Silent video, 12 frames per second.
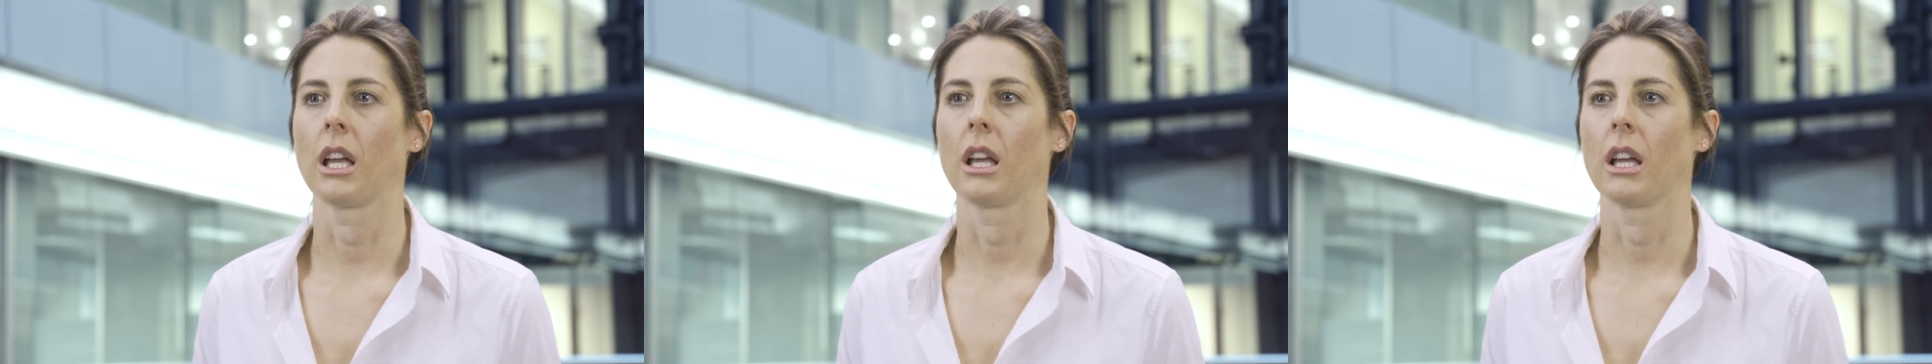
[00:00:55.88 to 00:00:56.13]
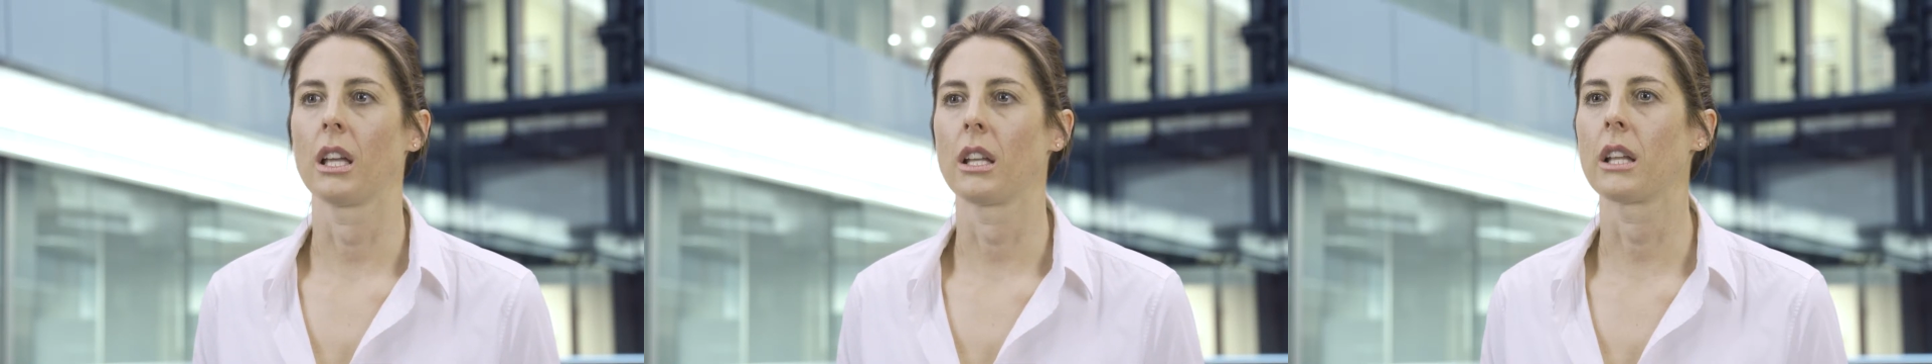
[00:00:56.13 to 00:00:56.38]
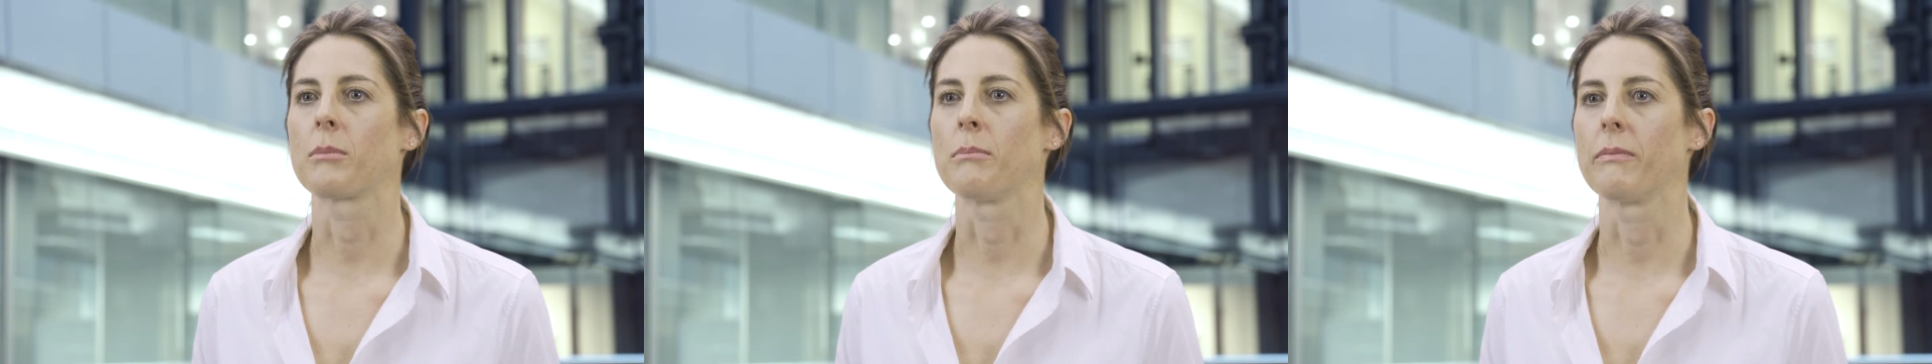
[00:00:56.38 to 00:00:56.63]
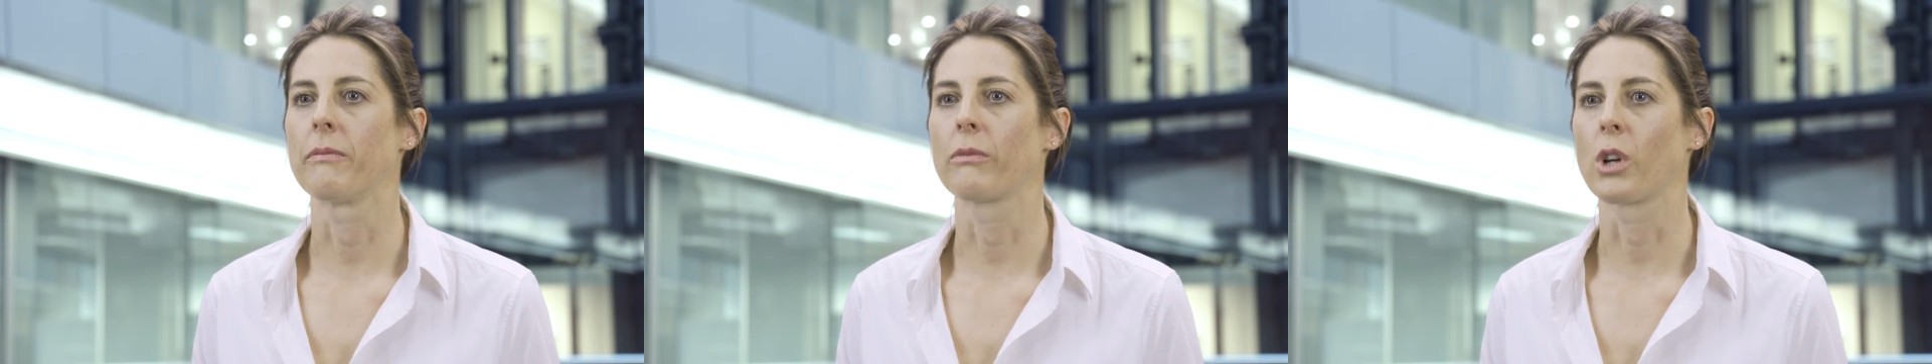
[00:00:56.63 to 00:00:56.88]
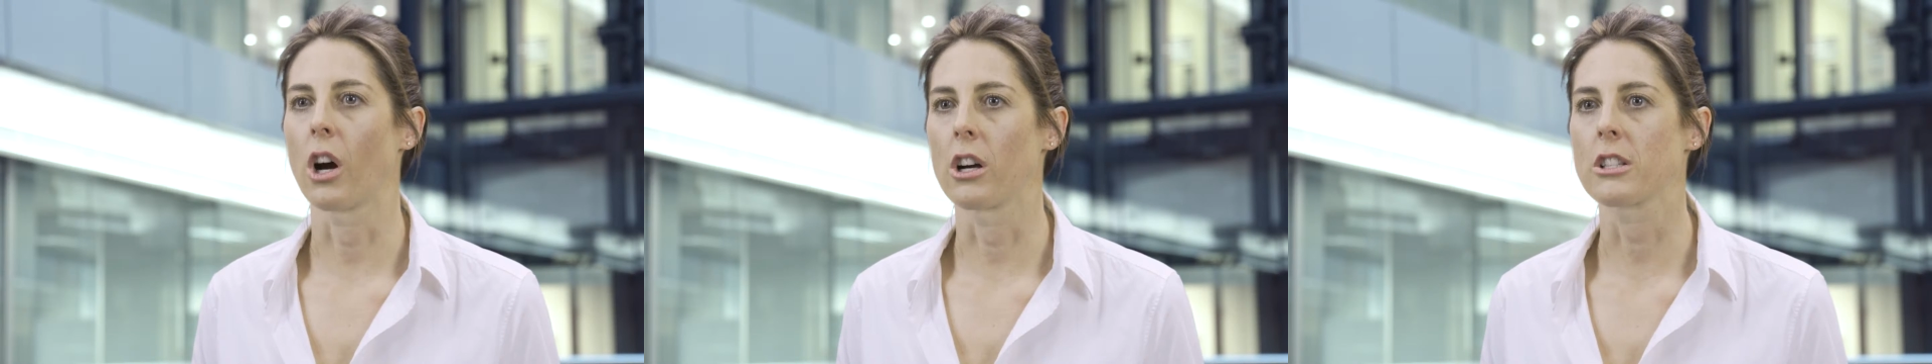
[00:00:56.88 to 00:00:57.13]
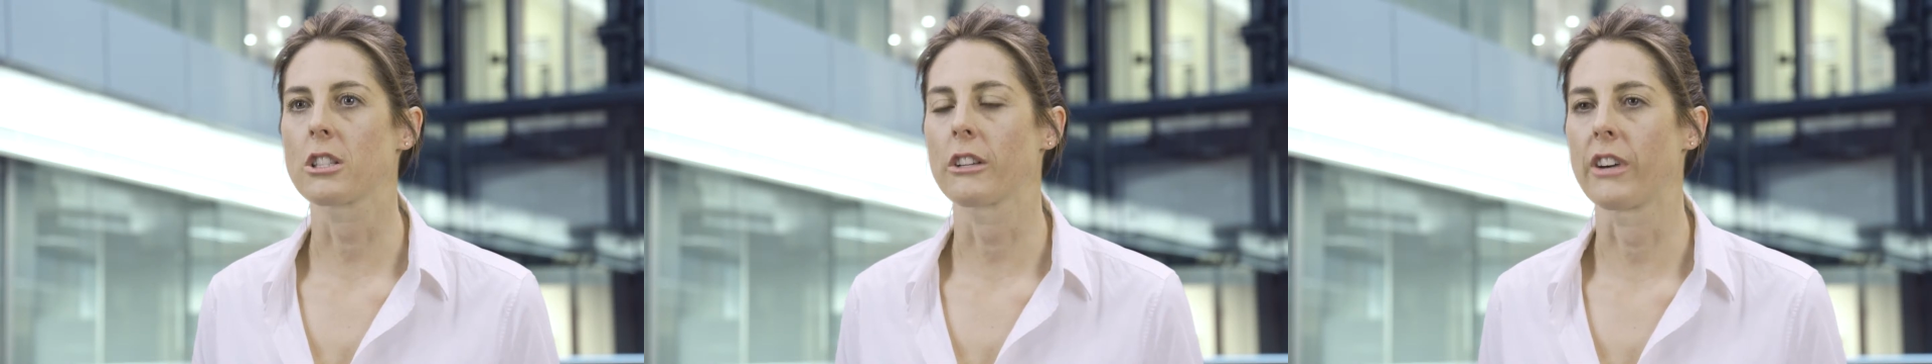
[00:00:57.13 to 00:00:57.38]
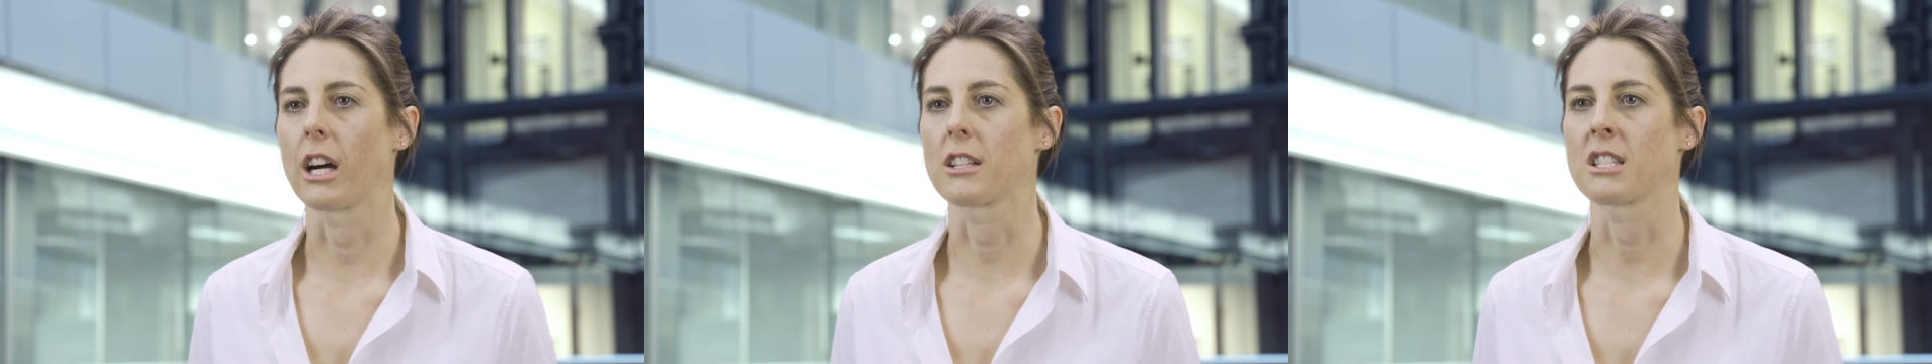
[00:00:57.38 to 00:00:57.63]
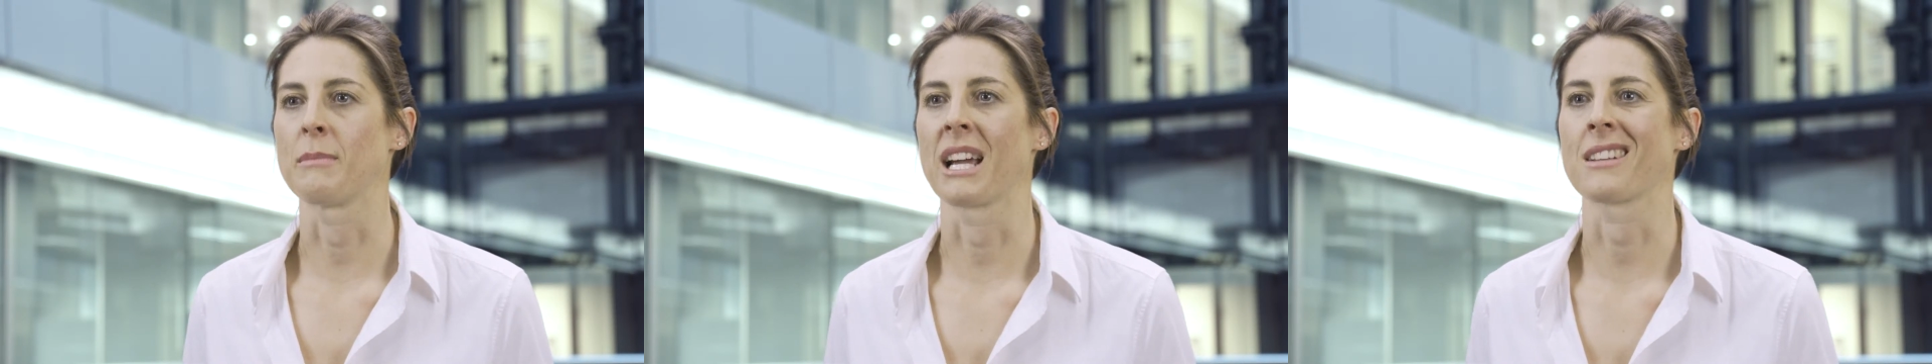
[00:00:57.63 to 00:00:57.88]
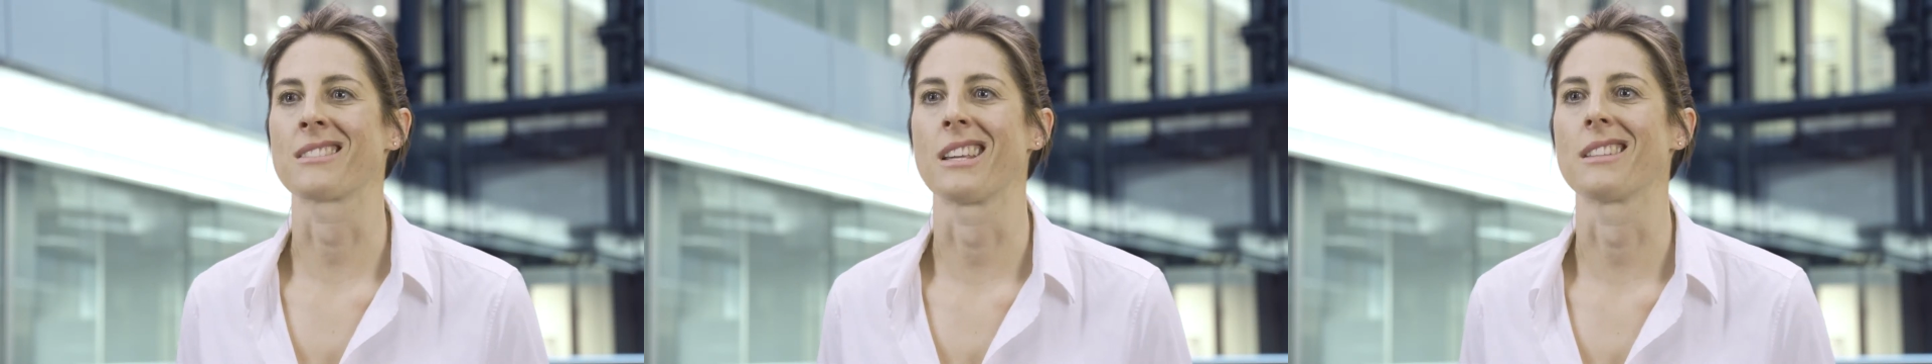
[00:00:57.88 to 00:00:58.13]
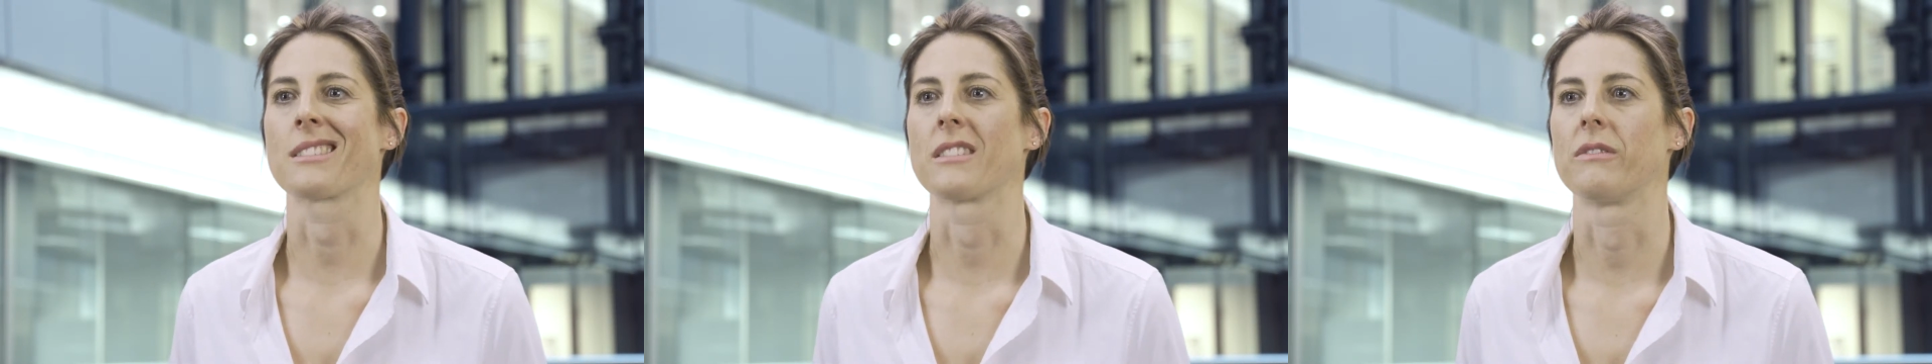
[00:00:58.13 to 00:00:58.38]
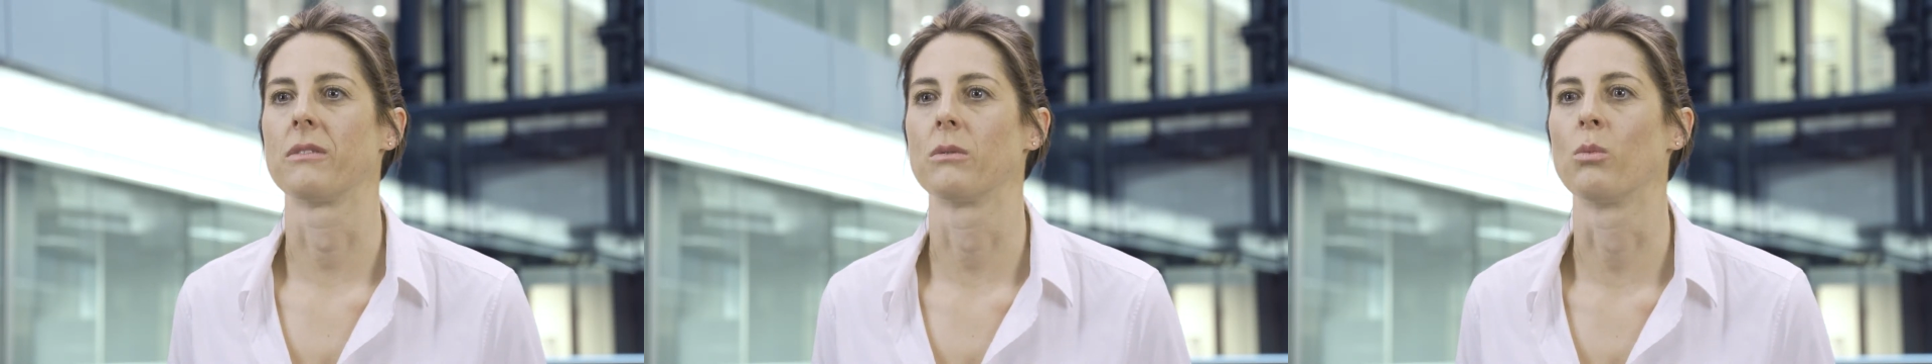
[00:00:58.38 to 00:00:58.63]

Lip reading: It goes so far as to make sense of